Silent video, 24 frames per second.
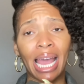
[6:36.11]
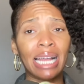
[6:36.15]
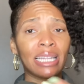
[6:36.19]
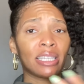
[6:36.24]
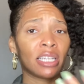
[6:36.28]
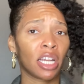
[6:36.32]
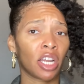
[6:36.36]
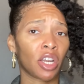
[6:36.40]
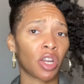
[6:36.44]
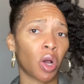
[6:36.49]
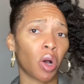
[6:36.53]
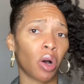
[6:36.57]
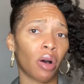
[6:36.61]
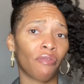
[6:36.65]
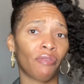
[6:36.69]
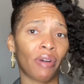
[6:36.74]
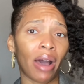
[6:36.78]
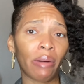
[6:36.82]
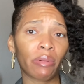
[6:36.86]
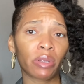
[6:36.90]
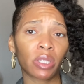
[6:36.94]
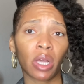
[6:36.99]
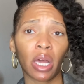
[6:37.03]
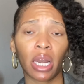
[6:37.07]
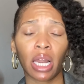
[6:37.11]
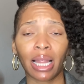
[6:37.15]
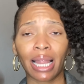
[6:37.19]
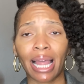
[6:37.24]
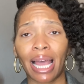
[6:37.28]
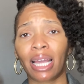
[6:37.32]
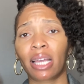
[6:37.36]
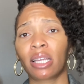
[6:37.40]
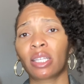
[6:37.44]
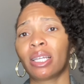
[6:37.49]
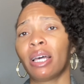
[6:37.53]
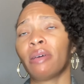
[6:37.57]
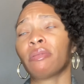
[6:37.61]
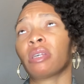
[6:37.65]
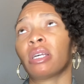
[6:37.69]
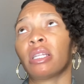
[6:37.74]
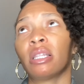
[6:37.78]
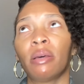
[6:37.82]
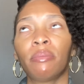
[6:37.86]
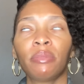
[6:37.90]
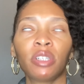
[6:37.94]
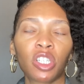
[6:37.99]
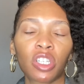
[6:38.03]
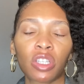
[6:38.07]
I didn't know if I was gonna like it. So I was like,
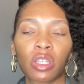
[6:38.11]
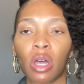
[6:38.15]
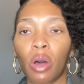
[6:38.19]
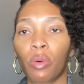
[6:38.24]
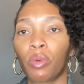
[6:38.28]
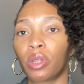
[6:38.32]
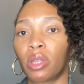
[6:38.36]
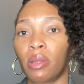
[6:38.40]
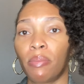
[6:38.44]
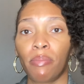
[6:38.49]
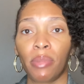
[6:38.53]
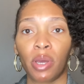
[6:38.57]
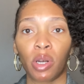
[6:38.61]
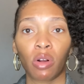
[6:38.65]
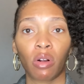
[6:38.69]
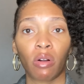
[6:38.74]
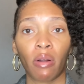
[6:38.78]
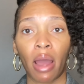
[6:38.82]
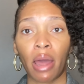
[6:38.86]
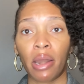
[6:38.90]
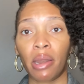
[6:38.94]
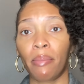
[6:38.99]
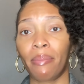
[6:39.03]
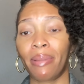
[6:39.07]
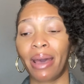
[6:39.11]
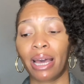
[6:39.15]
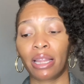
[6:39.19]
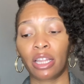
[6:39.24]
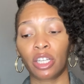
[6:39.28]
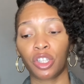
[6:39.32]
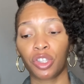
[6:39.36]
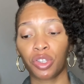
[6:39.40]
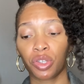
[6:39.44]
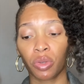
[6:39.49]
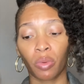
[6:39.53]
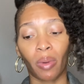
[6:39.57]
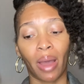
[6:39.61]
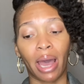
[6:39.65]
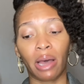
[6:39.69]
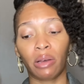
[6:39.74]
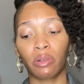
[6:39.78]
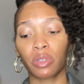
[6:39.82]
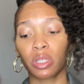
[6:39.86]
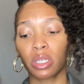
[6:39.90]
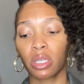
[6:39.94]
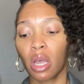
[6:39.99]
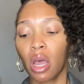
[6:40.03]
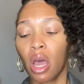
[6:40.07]
let me just go with the middle ground and buy the
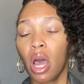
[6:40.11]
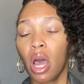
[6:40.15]
2-ounce.